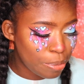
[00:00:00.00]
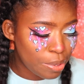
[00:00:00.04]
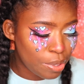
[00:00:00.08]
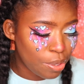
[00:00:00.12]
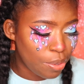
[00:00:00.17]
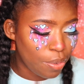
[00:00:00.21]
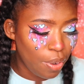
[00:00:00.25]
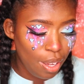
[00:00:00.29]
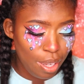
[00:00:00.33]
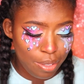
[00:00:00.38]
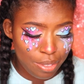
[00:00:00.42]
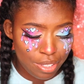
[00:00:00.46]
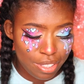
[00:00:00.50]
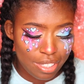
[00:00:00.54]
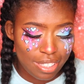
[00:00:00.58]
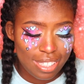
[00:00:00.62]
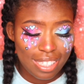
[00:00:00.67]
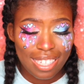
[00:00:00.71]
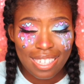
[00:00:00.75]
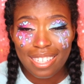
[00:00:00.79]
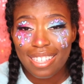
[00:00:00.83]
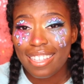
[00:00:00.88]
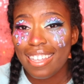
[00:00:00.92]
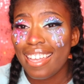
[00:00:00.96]
so I was just
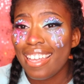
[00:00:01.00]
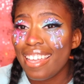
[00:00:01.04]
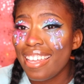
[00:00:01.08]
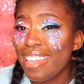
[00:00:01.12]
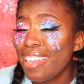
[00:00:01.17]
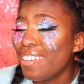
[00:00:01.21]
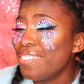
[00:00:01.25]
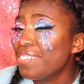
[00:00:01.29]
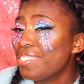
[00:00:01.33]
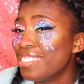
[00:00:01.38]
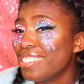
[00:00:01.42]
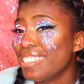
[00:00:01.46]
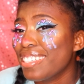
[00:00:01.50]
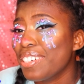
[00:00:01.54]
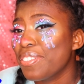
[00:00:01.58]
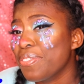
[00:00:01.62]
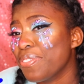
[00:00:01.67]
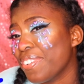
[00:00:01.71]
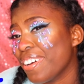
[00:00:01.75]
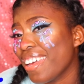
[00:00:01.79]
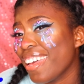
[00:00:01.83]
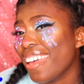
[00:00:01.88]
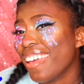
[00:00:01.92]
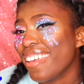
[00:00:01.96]
like, I'm just gonna
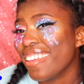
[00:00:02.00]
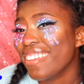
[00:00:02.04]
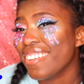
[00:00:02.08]
wait,